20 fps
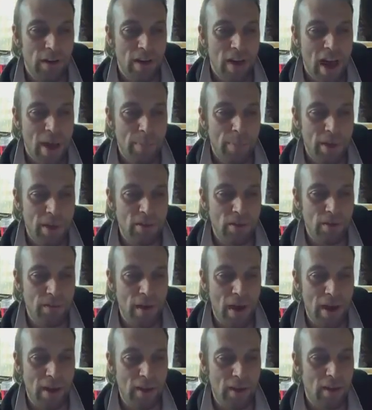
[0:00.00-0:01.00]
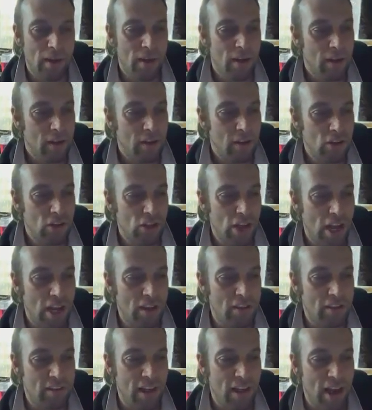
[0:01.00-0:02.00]
A bit of hate can shake
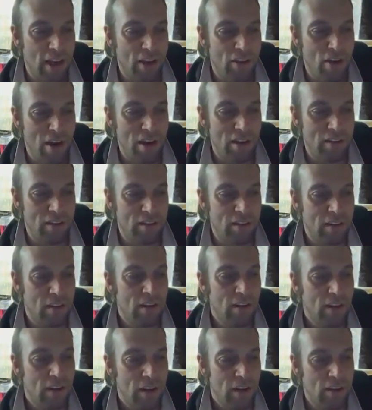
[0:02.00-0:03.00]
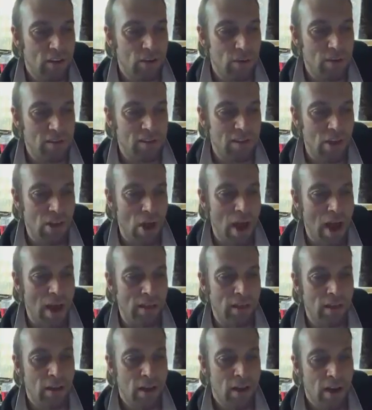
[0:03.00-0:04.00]
a staircase into a
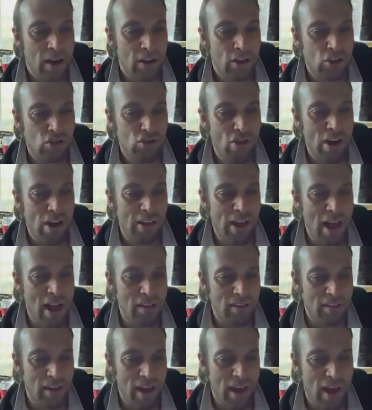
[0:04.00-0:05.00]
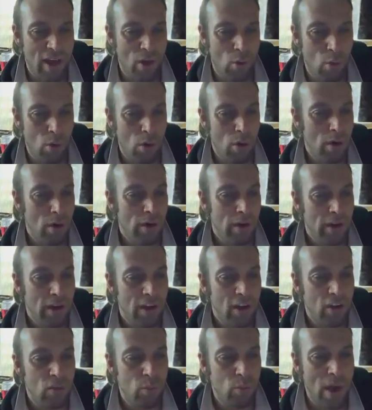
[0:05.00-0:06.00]
slide, and straight down to hell
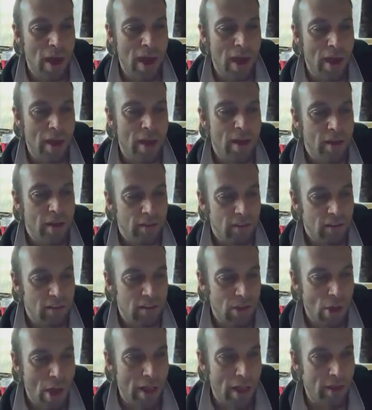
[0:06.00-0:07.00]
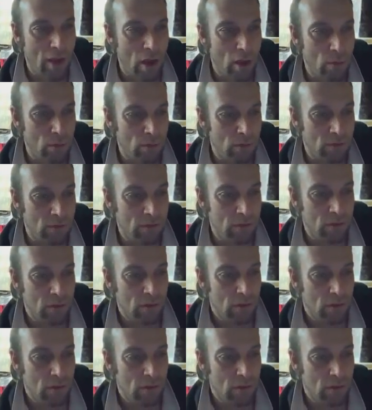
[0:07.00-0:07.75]
is where the slide goes.